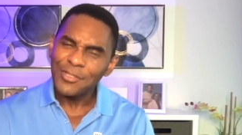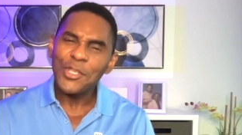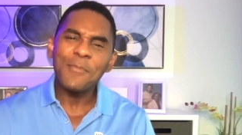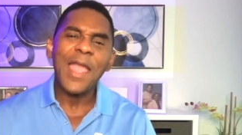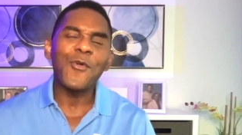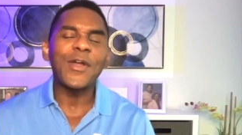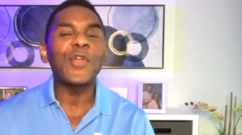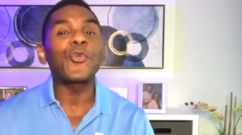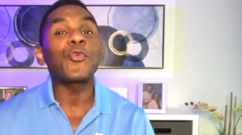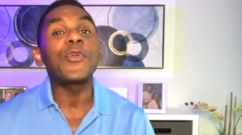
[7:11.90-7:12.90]
you may want
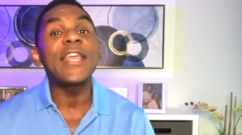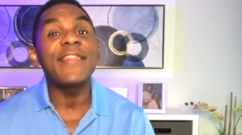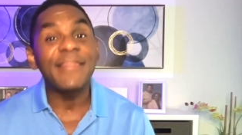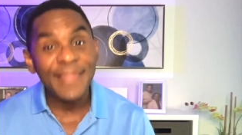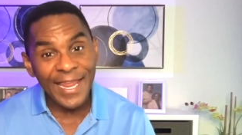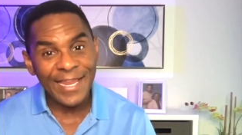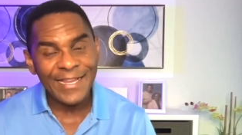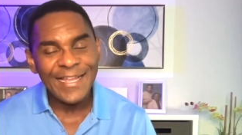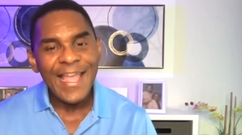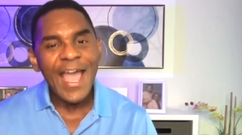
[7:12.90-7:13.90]
to
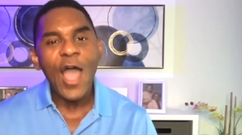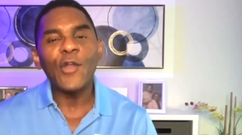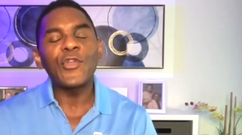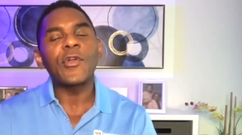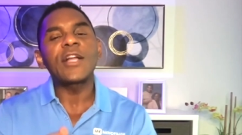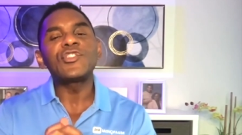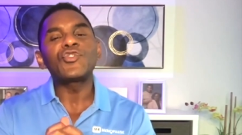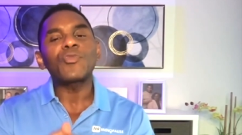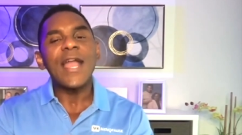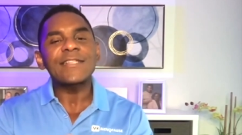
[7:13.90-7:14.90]
rethink how you're
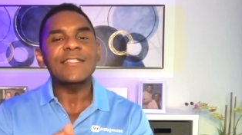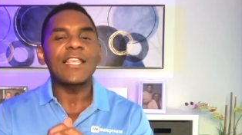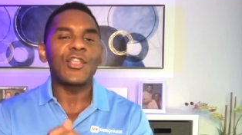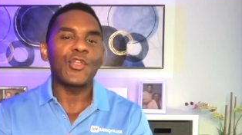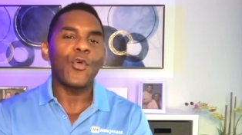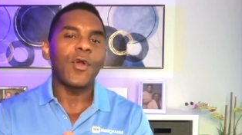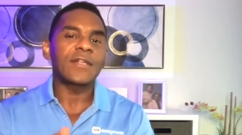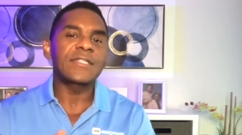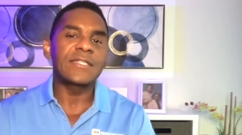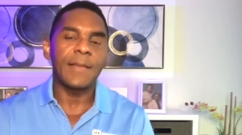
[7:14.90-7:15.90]
addressing your
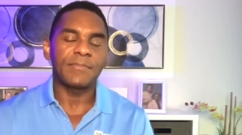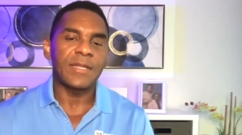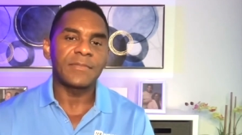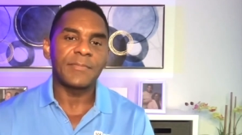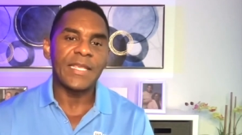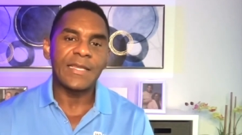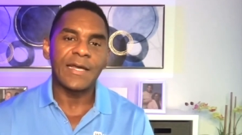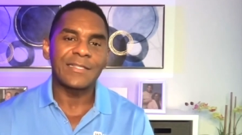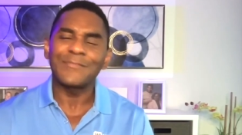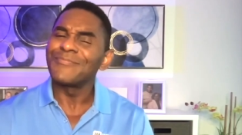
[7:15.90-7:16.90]
symptoms,
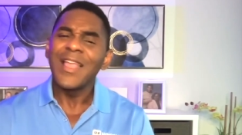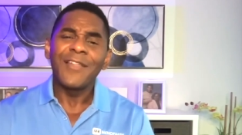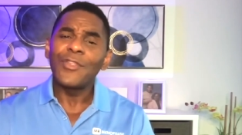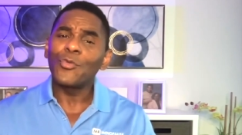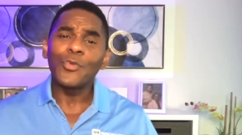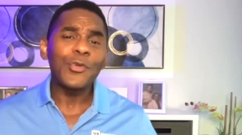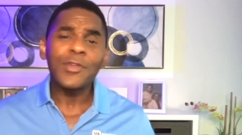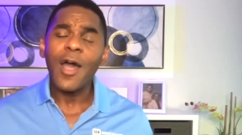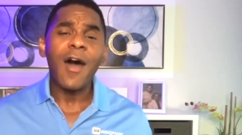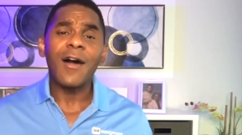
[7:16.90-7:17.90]
because the root
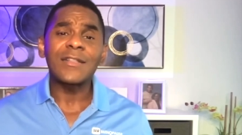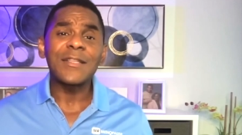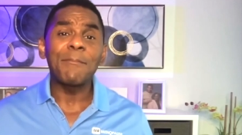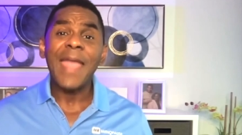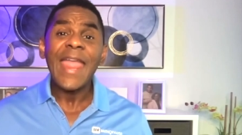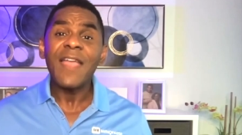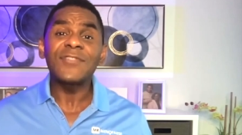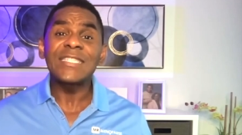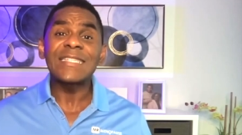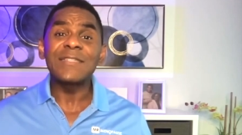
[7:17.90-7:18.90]
cause may have
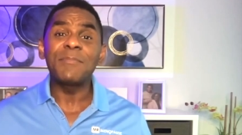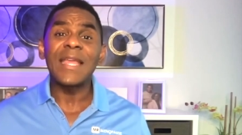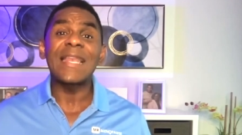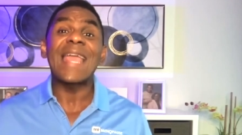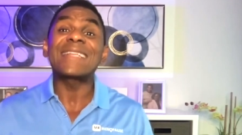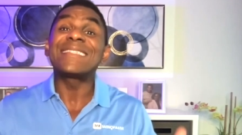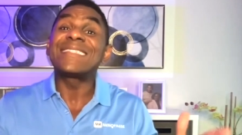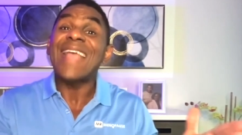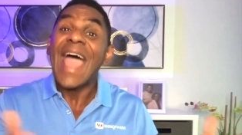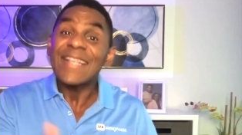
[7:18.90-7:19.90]
just been
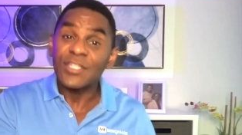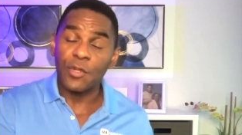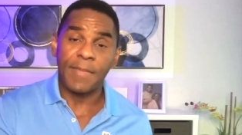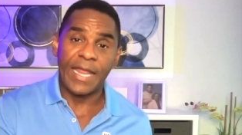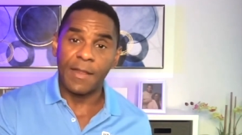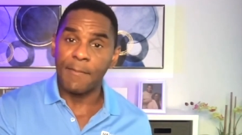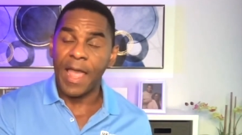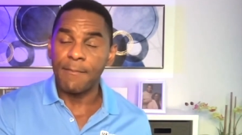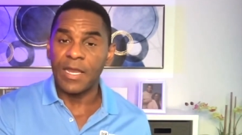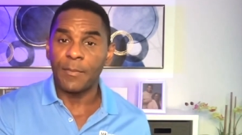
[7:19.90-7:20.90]
exacerbated
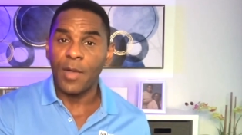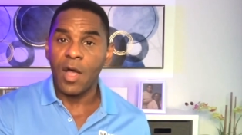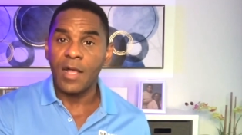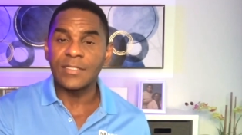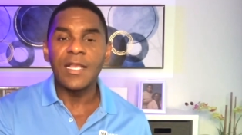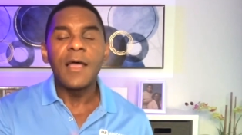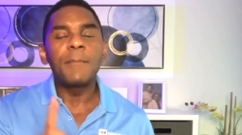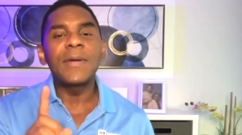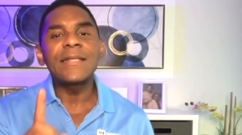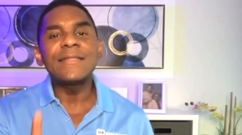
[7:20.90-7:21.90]
by menopause,
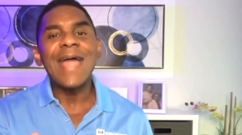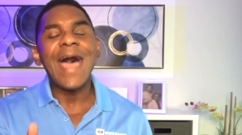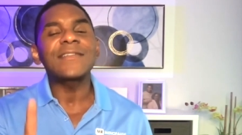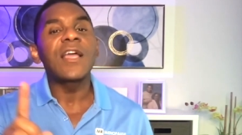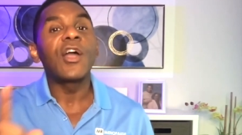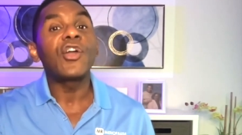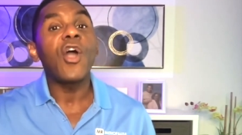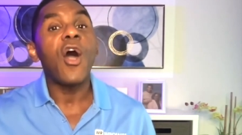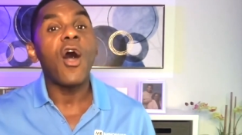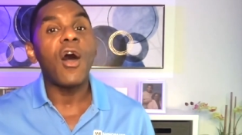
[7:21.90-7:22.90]
but not
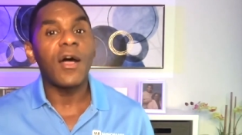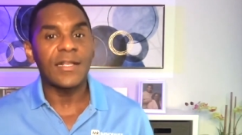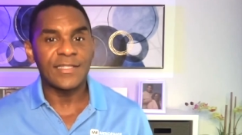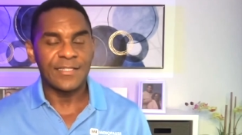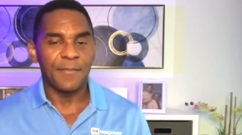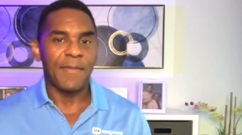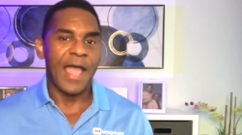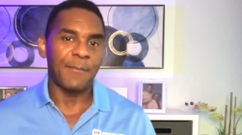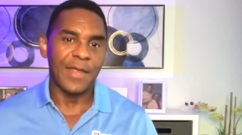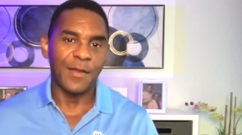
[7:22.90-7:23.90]
caused
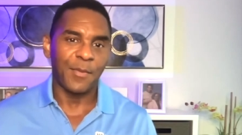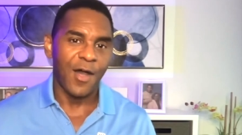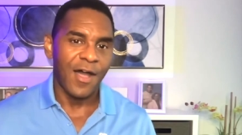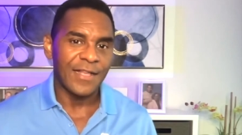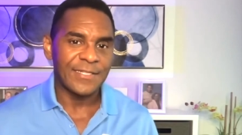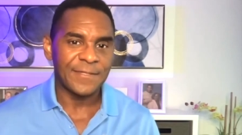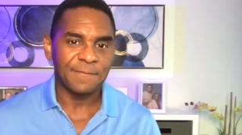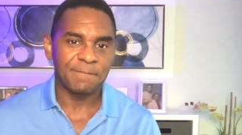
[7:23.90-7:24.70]
by menopause.